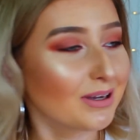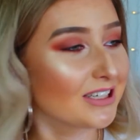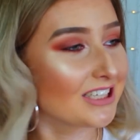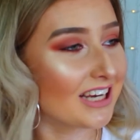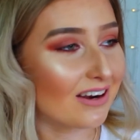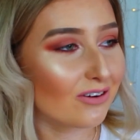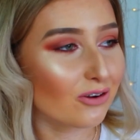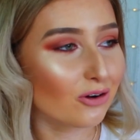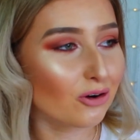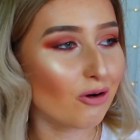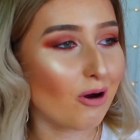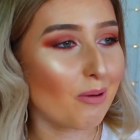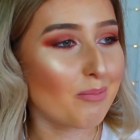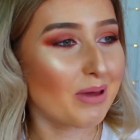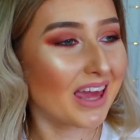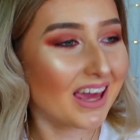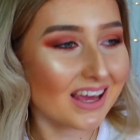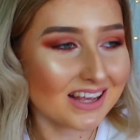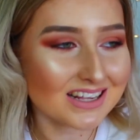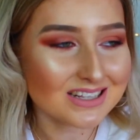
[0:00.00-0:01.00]
my channel
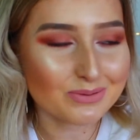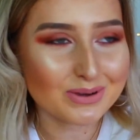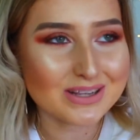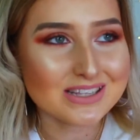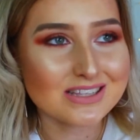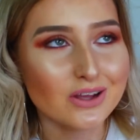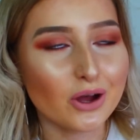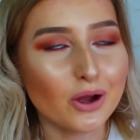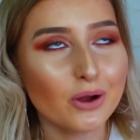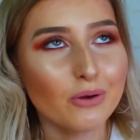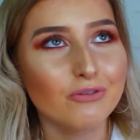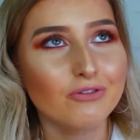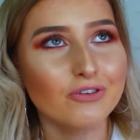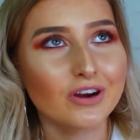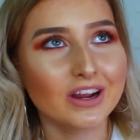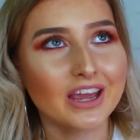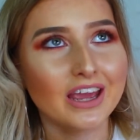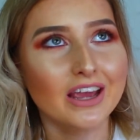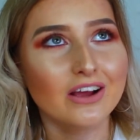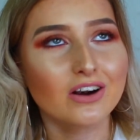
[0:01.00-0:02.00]
because we're so
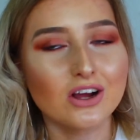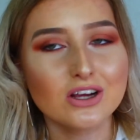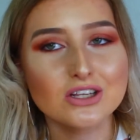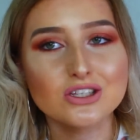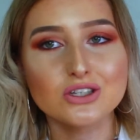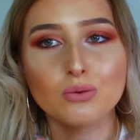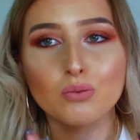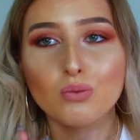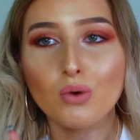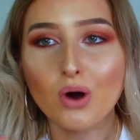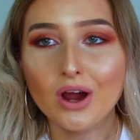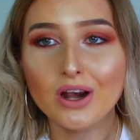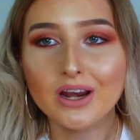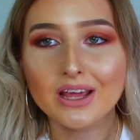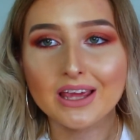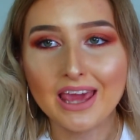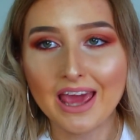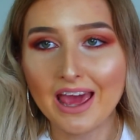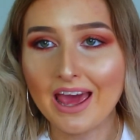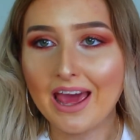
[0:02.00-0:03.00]
freaking close to
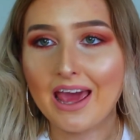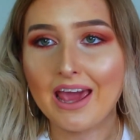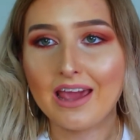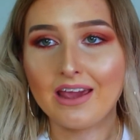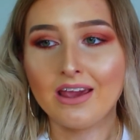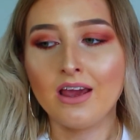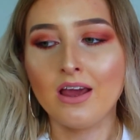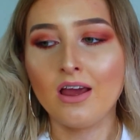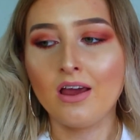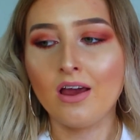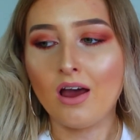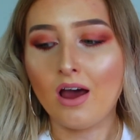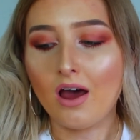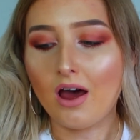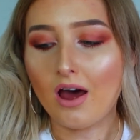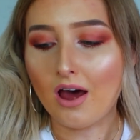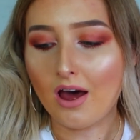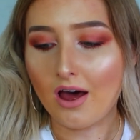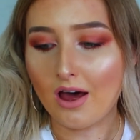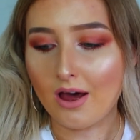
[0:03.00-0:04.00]
1K.
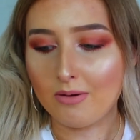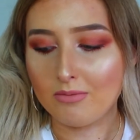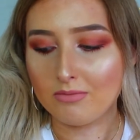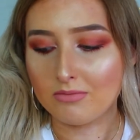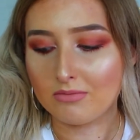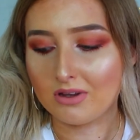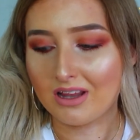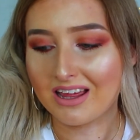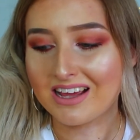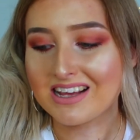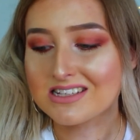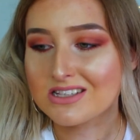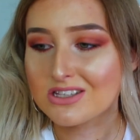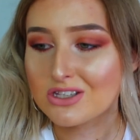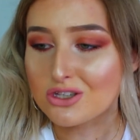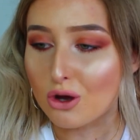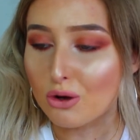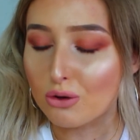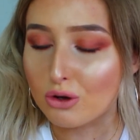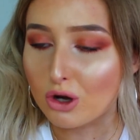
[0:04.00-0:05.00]
Like it's
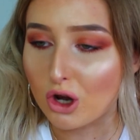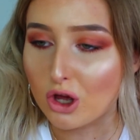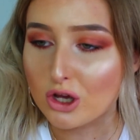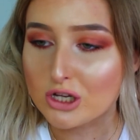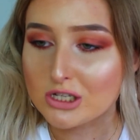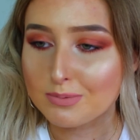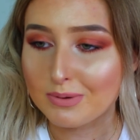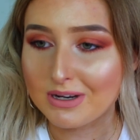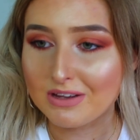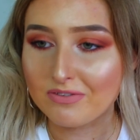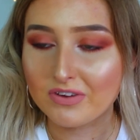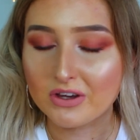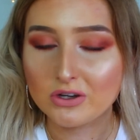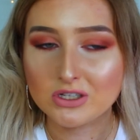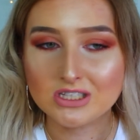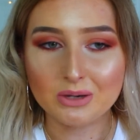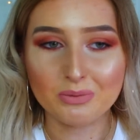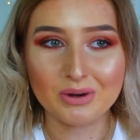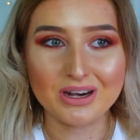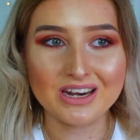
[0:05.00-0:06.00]
so close, but it
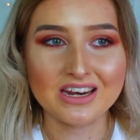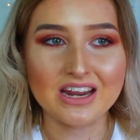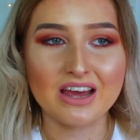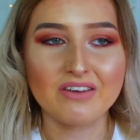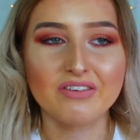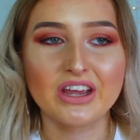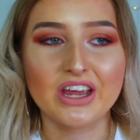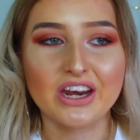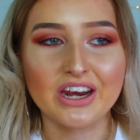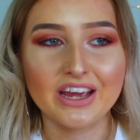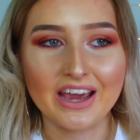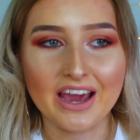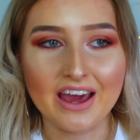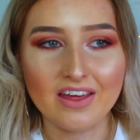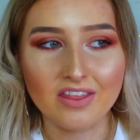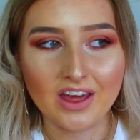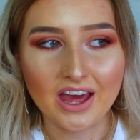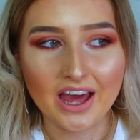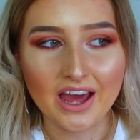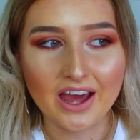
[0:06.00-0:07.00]
feels like we're never gonna
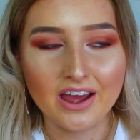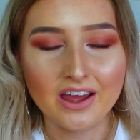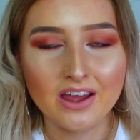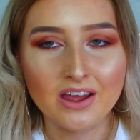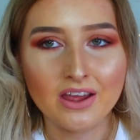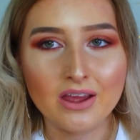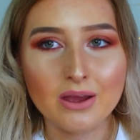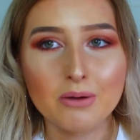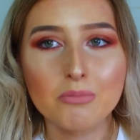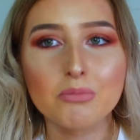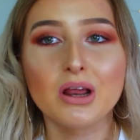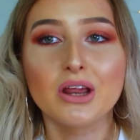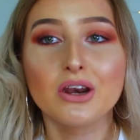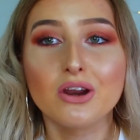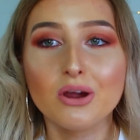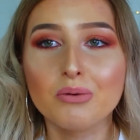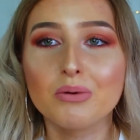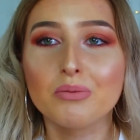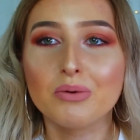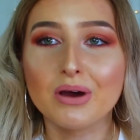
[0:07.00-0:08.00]
get there. But I
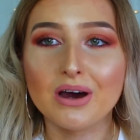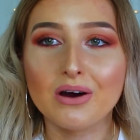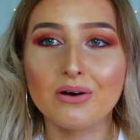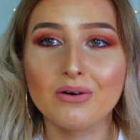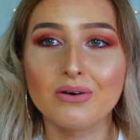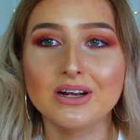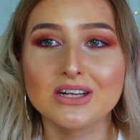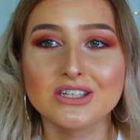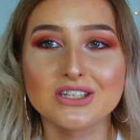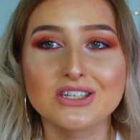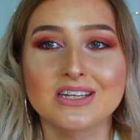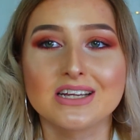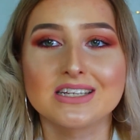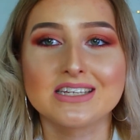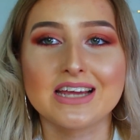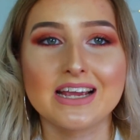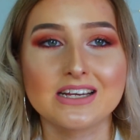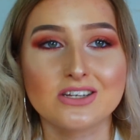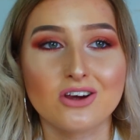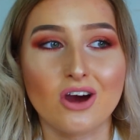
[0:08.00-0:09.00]
know we will. It's just gonna
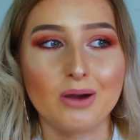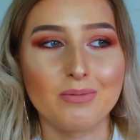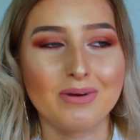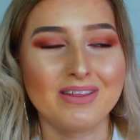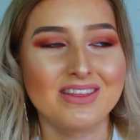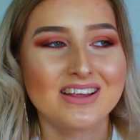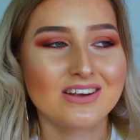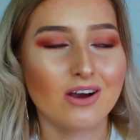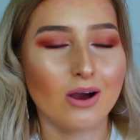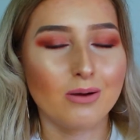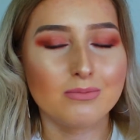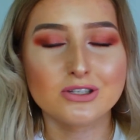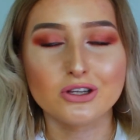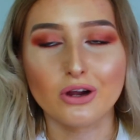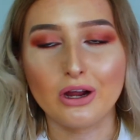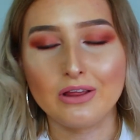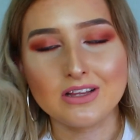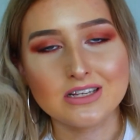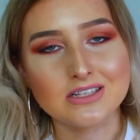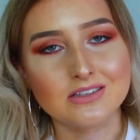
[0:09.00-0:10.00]
take time. And I'm
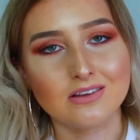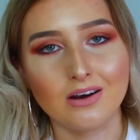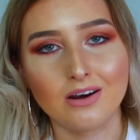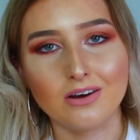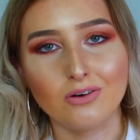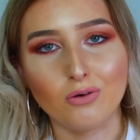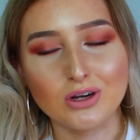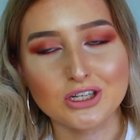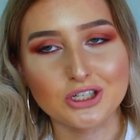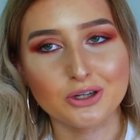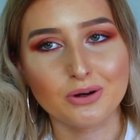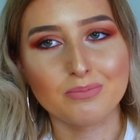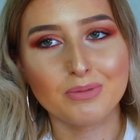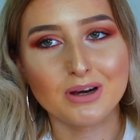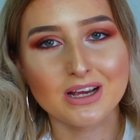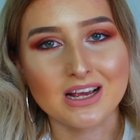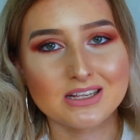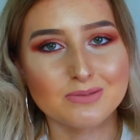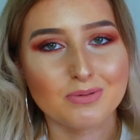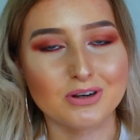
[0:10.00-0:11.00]
sorry if this done annoyed you
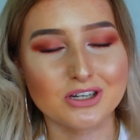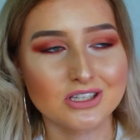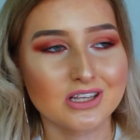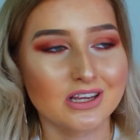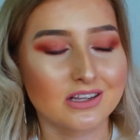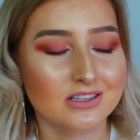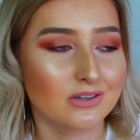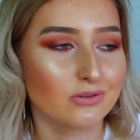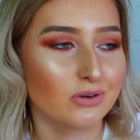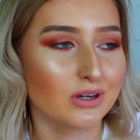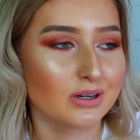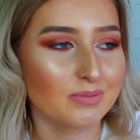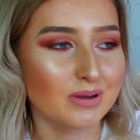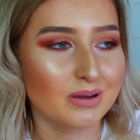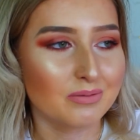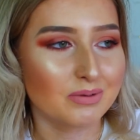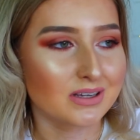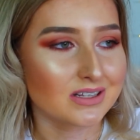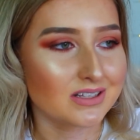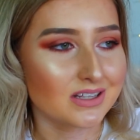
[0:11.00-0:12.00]
as much as it's annoyed
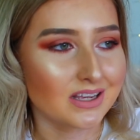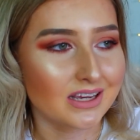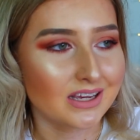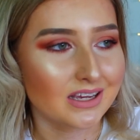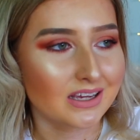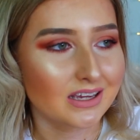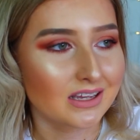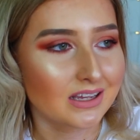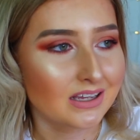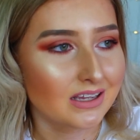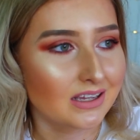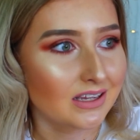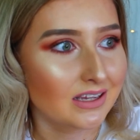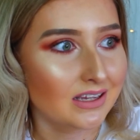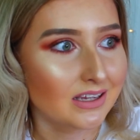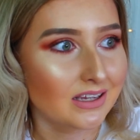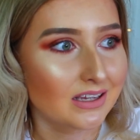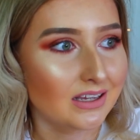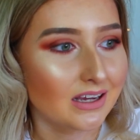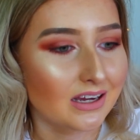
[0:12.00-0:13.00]
me because like
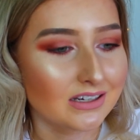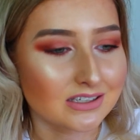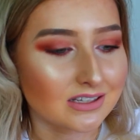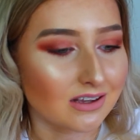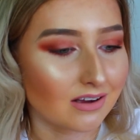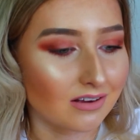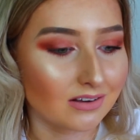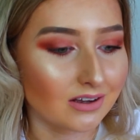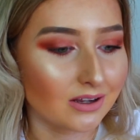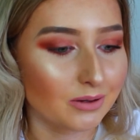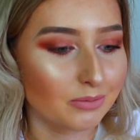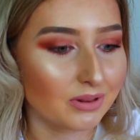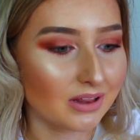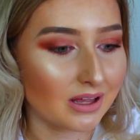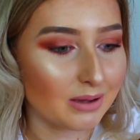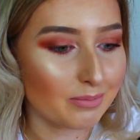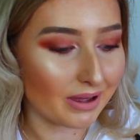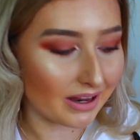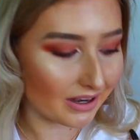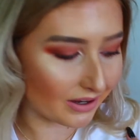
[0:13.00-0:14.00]
I just can't cope with
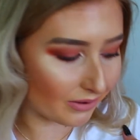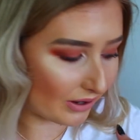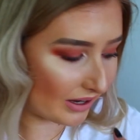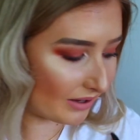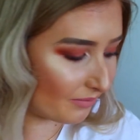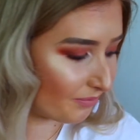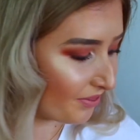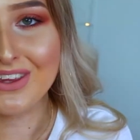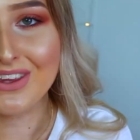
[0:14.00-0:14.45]
it. But anyway,